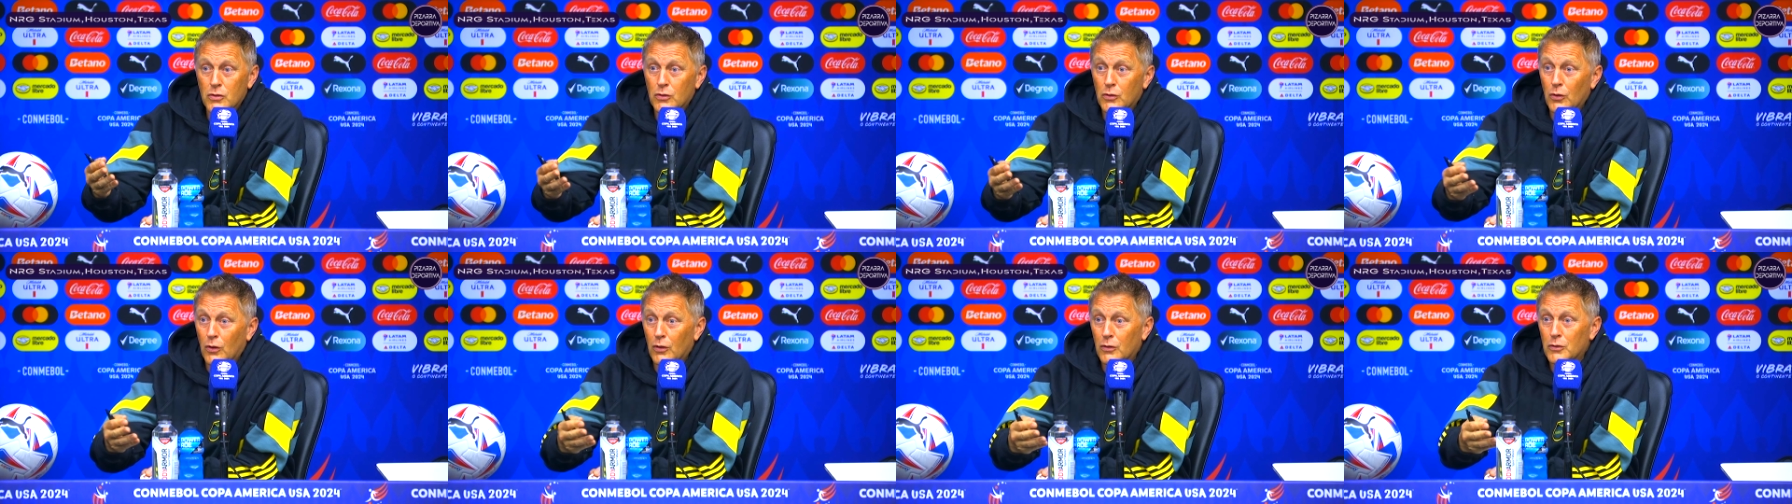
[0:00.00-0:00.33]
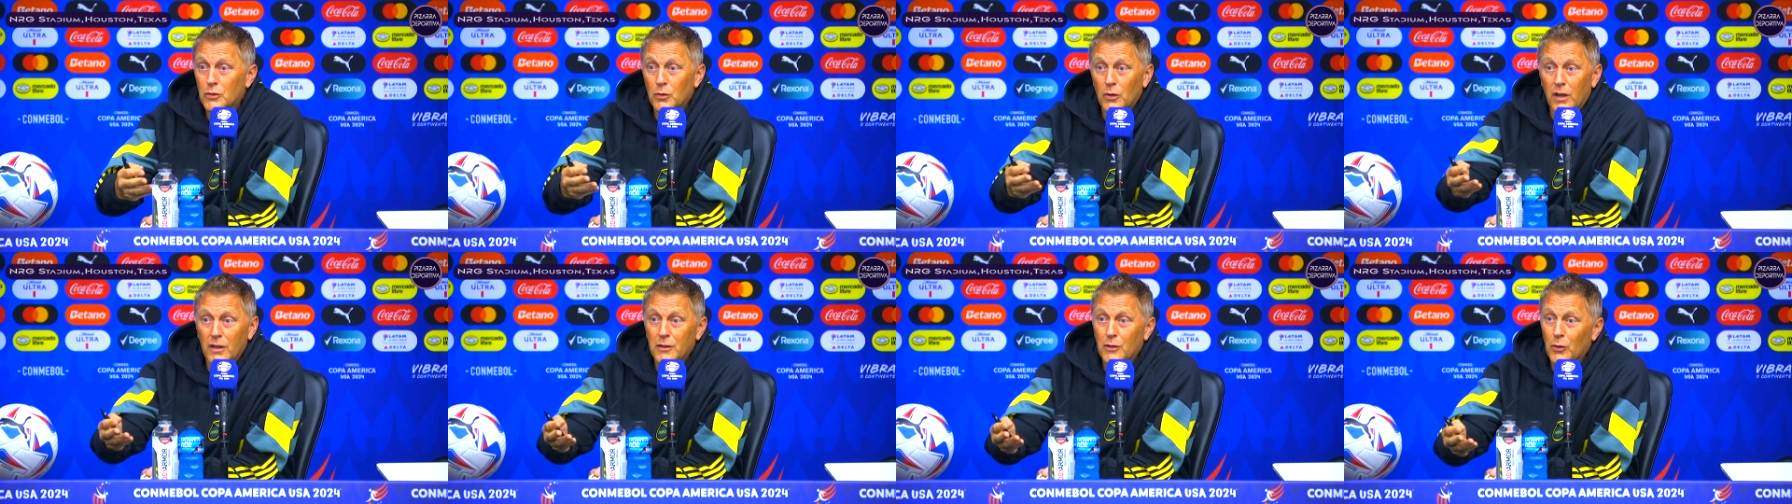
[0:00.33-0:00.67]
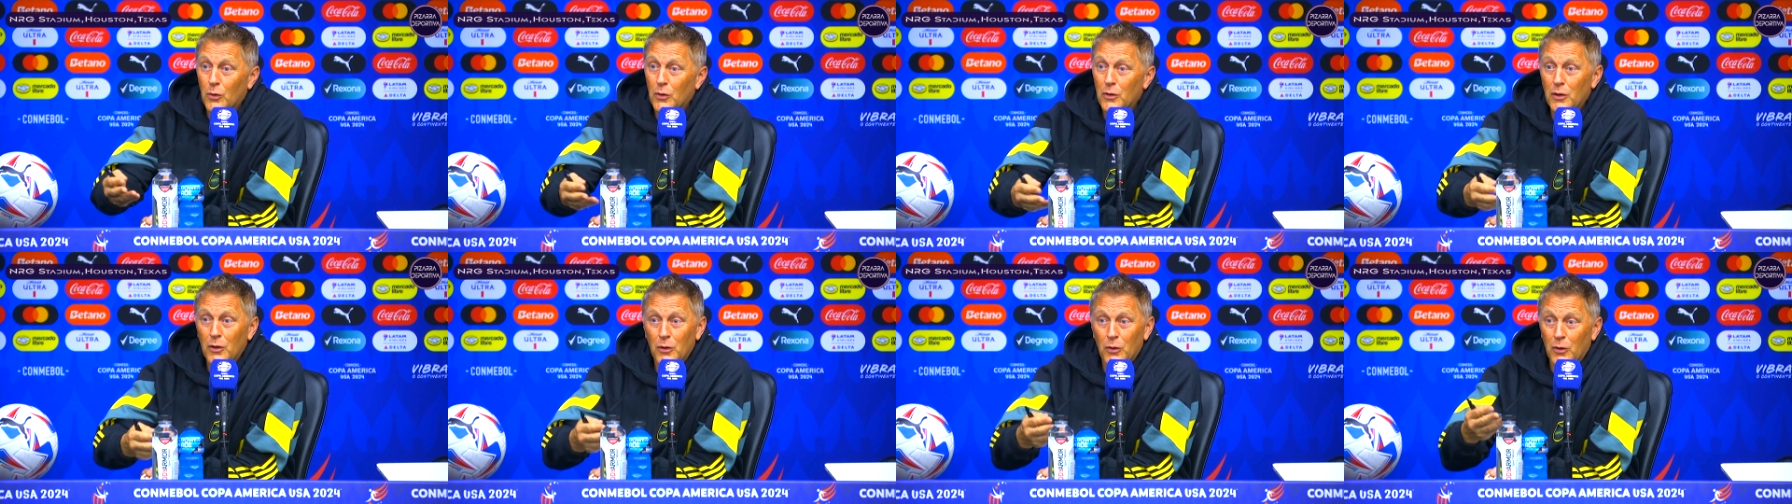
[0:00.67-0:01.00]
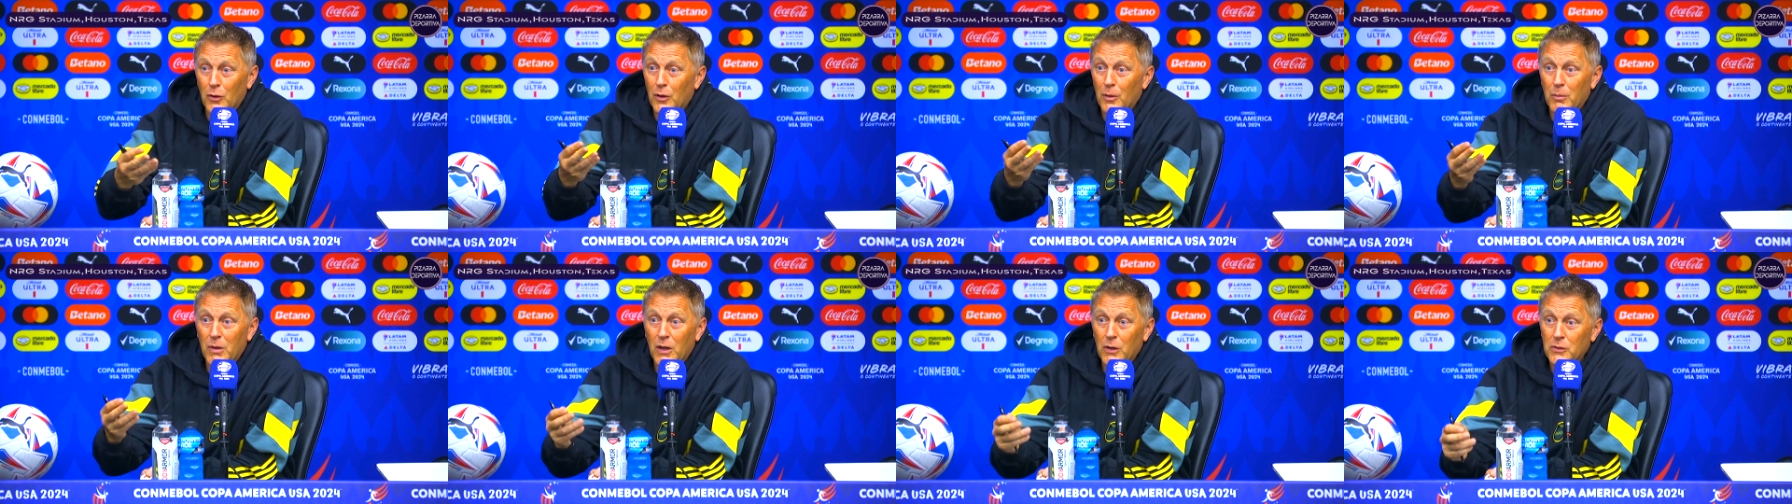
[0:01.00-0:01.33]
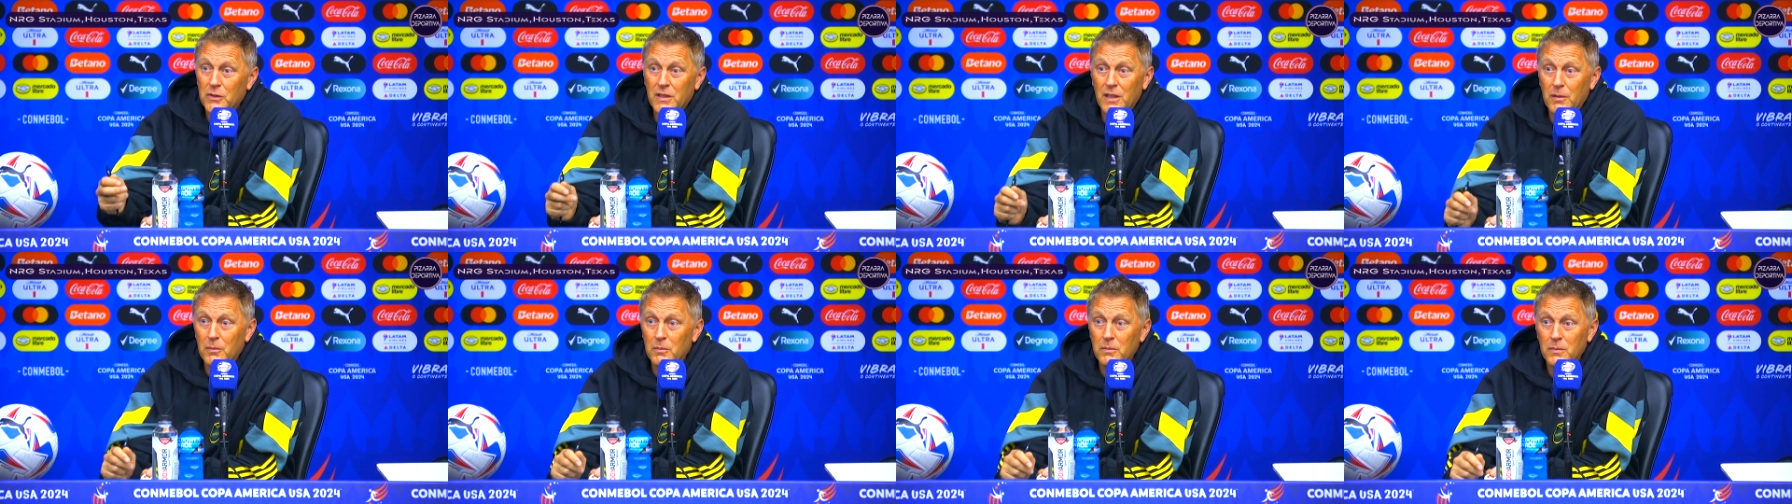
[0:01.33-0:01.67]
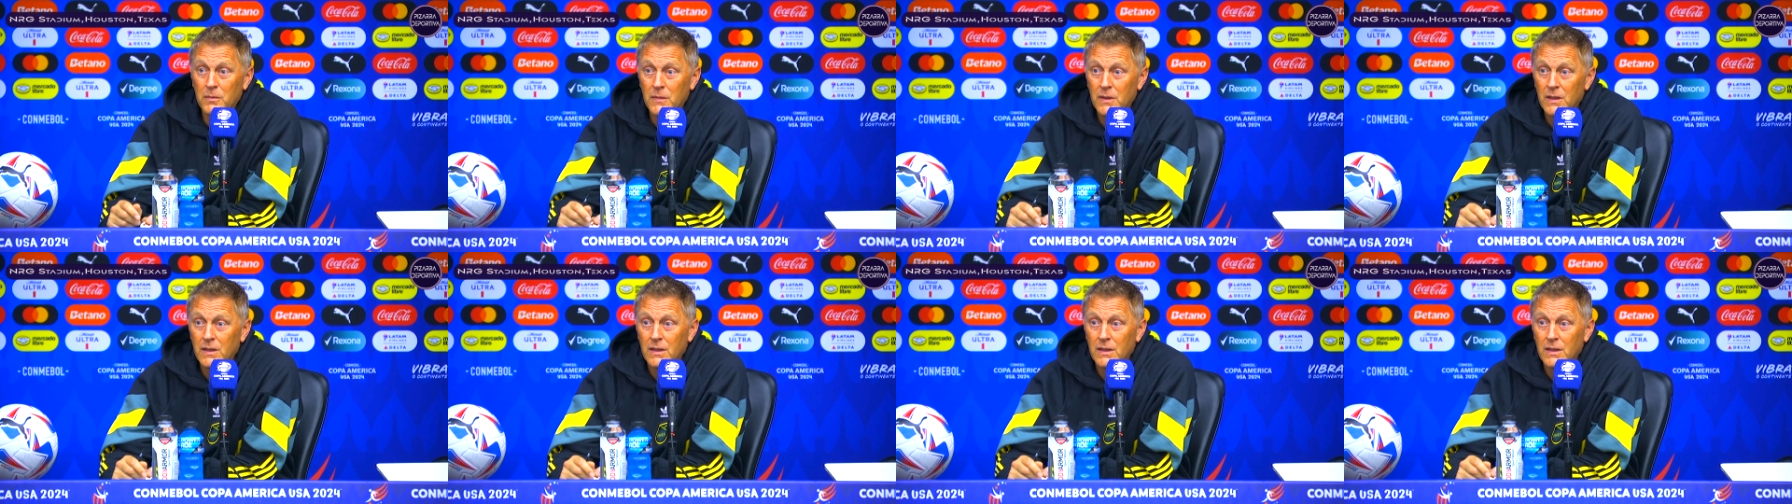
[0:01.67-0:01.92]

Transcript: talked to Antonio about him,